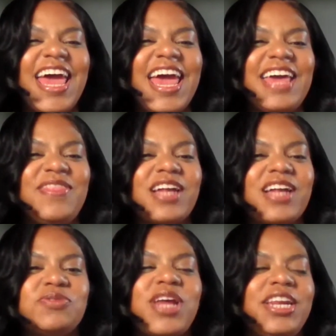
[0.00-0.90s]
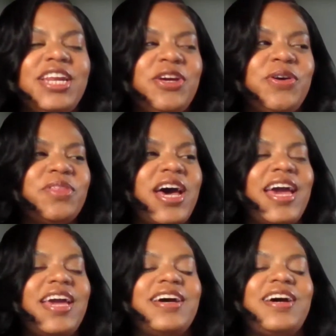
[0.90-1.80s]
and that's when I knew,
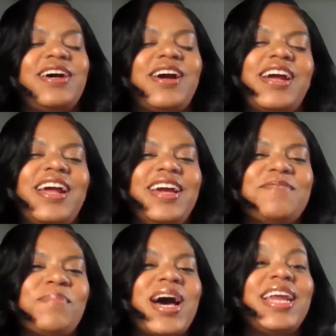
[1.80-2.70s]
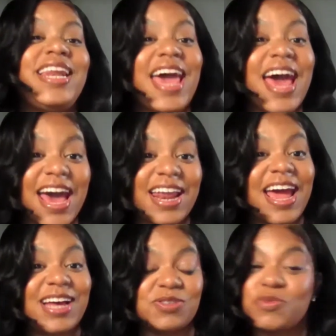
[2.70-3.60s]
like, all right, my dad
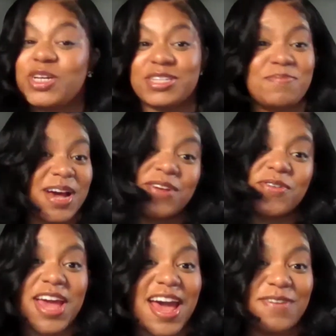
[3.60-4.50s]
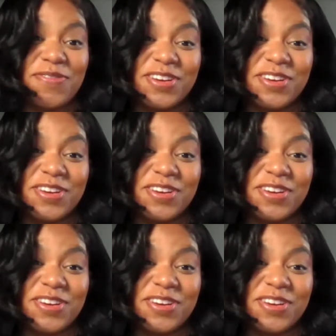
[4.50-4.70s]
has wisdom I don't have.